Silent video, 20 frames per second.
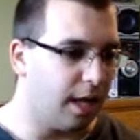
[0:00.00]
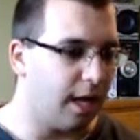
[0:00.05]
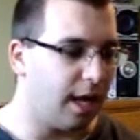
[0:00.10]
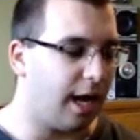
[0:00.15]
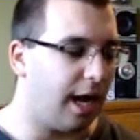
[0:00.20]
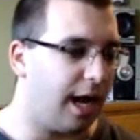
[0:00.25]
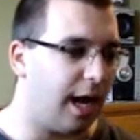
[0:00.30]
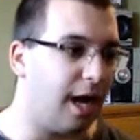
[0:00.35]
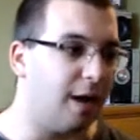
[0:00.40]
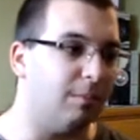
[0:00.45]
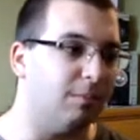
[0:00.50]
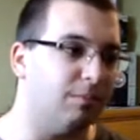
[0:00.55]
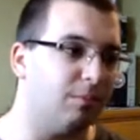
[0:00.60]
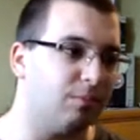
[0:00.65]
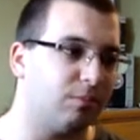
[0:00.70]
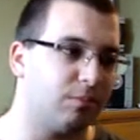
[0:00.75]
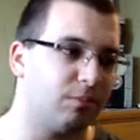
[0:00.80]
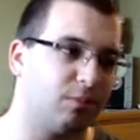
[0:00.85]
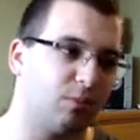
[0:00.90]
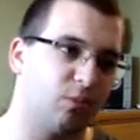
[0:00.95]

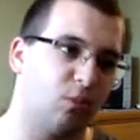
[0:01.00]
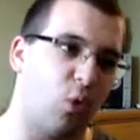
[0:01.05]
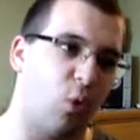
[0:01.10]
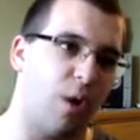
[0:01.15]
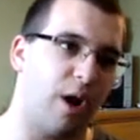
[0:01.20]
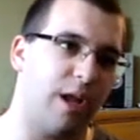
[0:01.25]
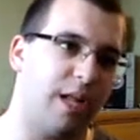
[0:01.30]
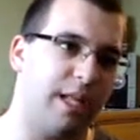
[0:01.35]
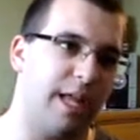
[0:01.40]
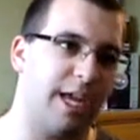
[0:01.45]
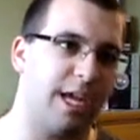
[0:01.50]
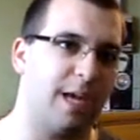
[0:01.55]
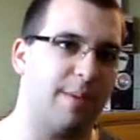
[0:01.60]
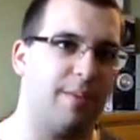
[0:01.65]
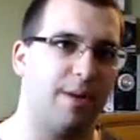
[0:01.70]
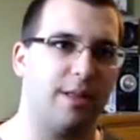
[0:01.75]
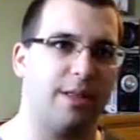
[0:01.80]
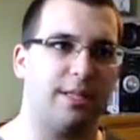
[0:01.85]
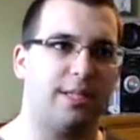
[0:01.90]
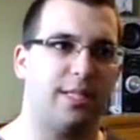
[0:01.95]
What I like
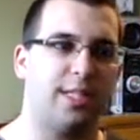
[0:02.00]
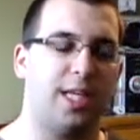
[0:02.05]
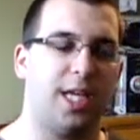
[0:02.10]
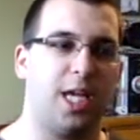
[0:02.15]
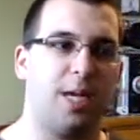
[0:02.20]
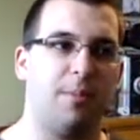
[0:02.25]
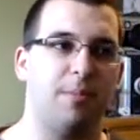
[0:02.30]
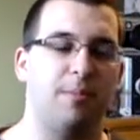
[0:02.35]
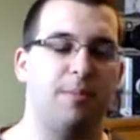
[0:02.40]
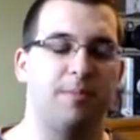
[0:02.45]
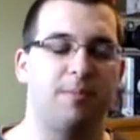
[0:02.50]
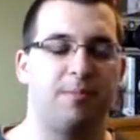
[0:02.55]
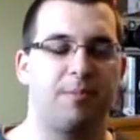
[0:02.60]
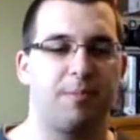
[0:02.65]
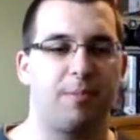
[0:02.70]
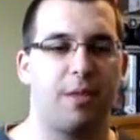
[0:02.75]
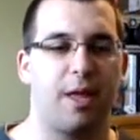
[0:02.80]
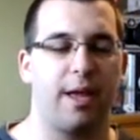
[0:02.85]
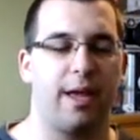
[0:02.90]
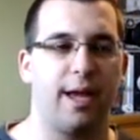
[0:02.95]
about the team,
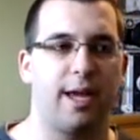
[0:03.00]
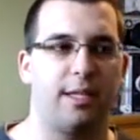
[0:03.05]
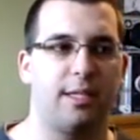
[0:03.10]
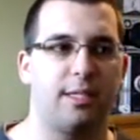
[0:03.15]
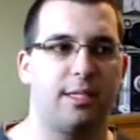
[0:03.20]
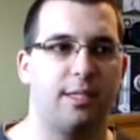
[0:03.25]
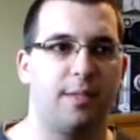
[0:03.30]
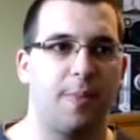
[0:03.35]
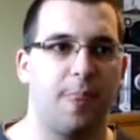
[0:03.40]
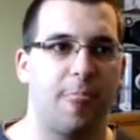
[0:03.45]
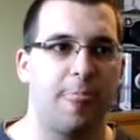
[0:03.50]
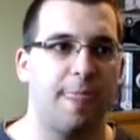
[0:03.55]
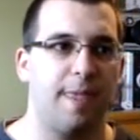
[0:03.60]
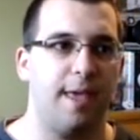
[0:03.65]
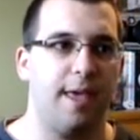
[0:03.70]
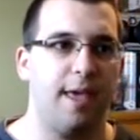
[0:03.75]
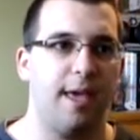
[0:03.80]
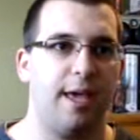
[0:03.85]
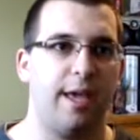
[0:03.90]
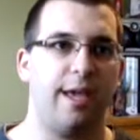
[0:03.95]
I guess,
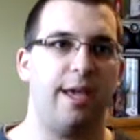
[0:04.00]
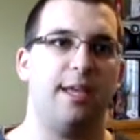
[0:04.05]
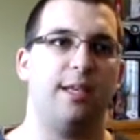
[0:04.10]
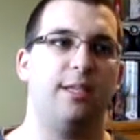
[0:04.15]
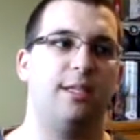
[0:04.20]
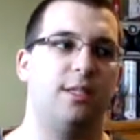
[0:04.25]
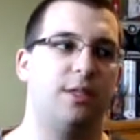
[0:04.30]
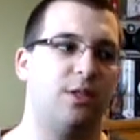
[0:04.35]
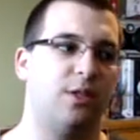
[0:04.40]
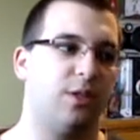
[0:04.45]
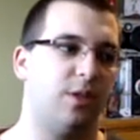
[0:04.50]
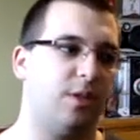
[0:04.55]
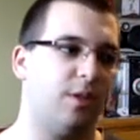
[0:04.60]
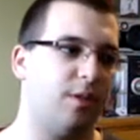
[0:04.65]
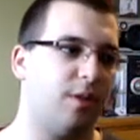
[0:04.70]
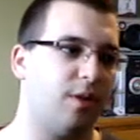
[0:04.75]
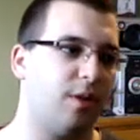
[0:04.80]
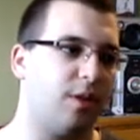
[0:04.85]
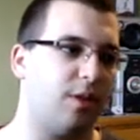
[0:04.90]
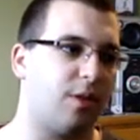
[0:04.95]
is
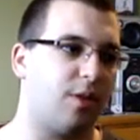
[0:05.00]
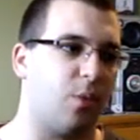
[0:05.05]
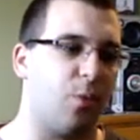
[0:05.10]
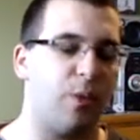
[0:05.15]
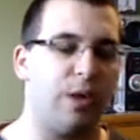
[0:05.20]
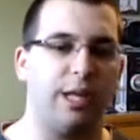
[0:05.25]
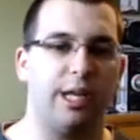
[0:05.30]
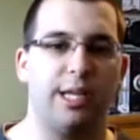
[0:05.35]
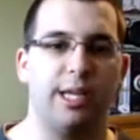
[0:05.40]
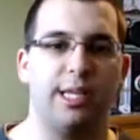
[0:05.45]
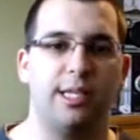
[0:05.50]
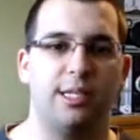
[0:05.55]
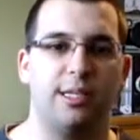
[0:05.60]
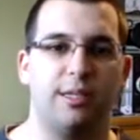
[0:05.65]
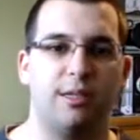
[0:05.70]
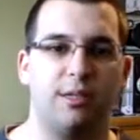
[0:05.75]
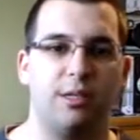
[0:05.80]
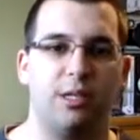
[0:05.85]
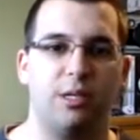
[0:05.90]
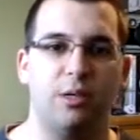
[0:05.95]
the willingness
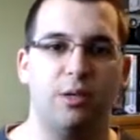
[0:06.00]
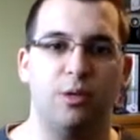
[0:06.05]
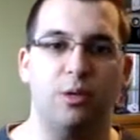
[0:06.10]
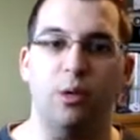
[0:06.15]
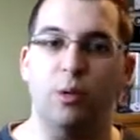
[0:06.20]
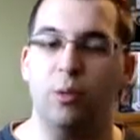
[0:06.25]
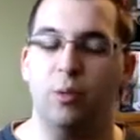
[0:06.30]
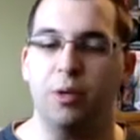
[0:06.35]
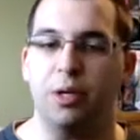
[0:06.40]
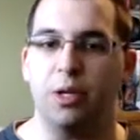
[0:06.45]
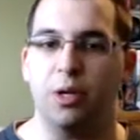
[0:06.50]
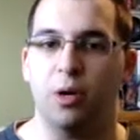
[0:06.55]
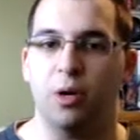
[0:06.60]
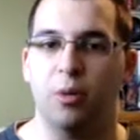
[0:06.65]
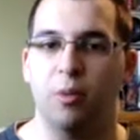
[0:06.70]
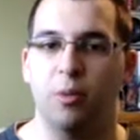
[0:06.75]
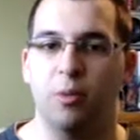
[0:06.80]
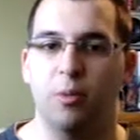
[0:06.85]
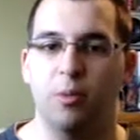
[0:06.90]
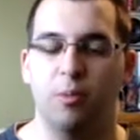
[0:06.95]
to
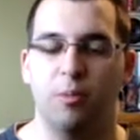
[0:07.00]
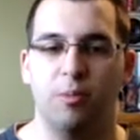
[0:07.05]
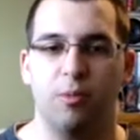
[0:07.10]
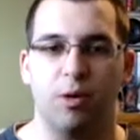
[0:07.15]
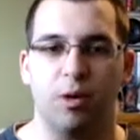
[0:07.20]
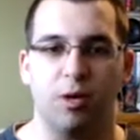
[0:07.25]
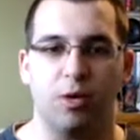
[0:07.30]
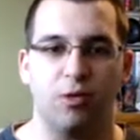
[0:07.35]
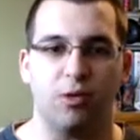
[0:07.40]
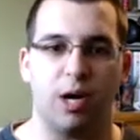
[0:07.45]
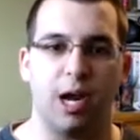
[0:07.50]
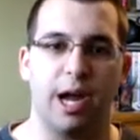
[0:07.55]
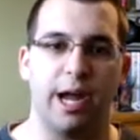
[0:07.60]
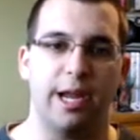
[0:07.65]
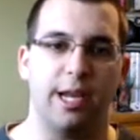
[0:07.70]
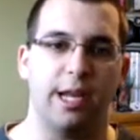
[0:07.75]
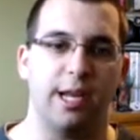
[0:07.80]
grind.